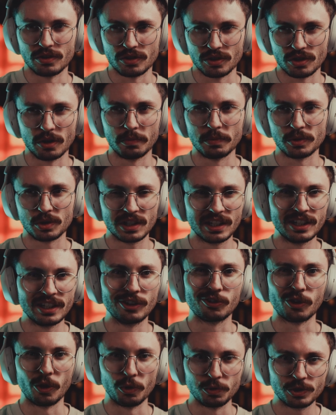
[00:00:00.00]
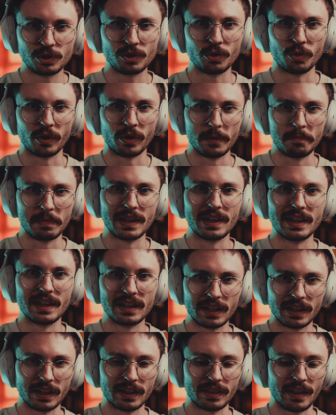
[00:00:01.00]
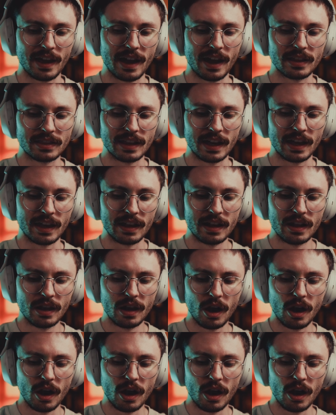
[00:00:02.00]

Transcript: almost hero story beginning in that,